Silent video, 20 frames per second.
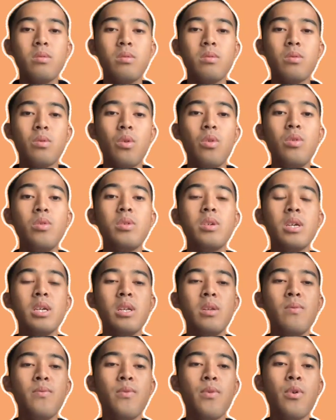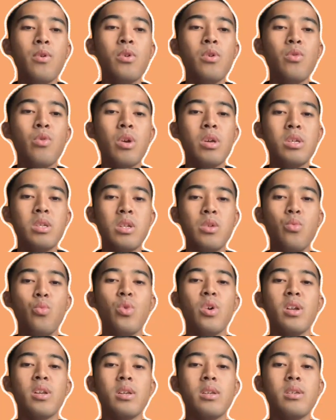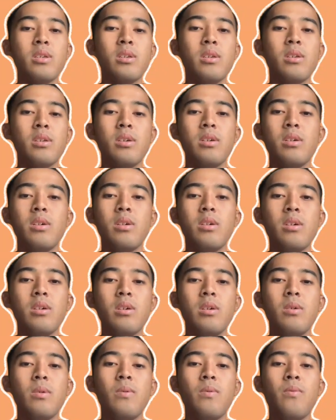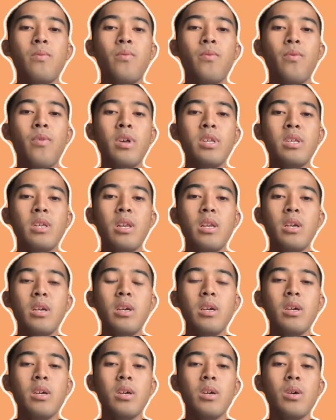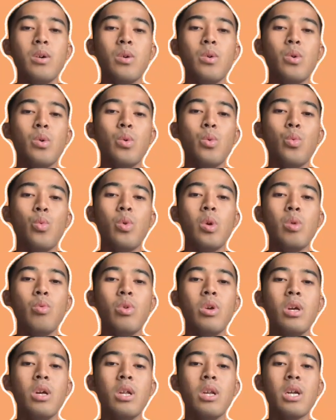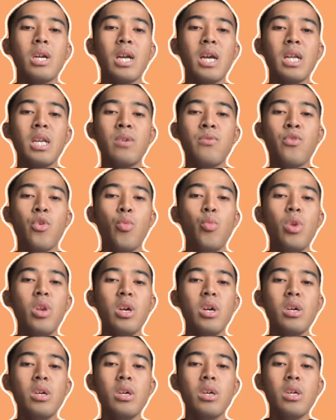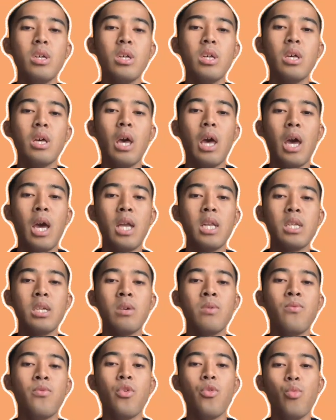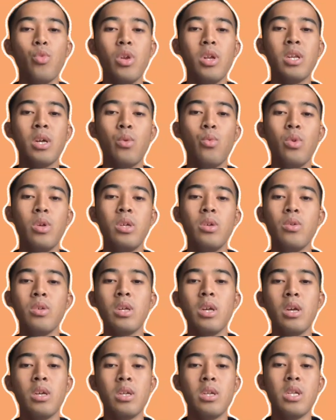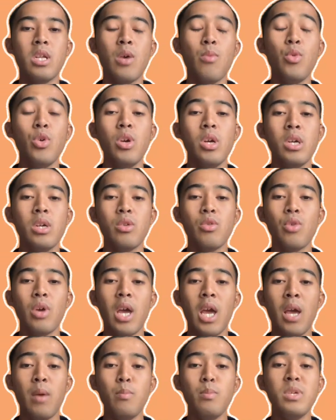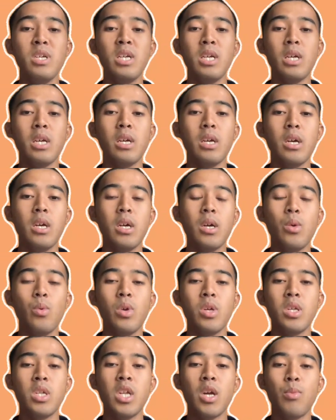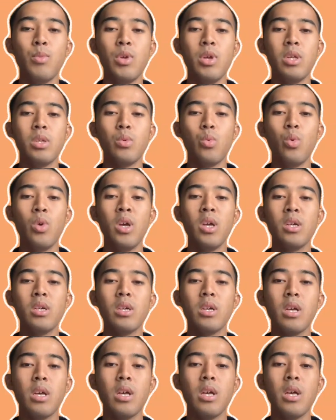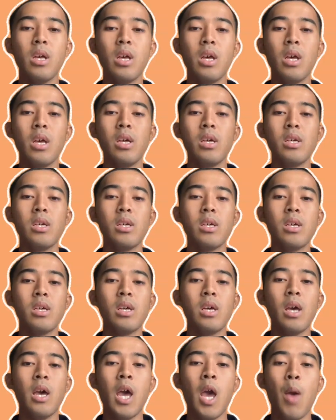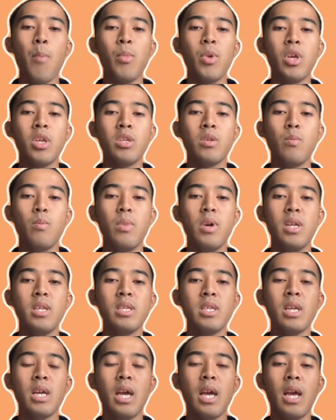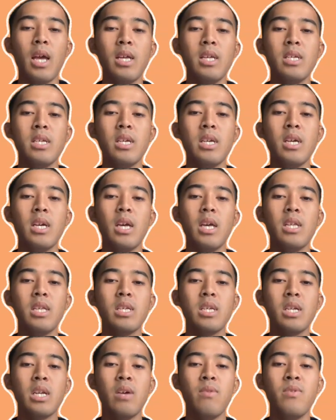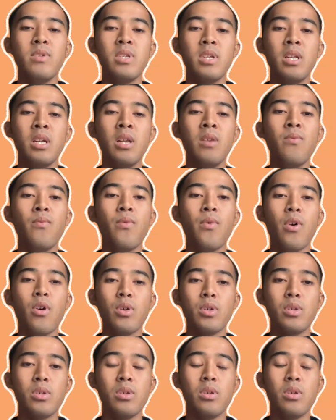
Solution for question 1. Firstly, we will write the formula, and the formula that we use is W equal to mg, which W is weight, M is mass, and G is gravitational force.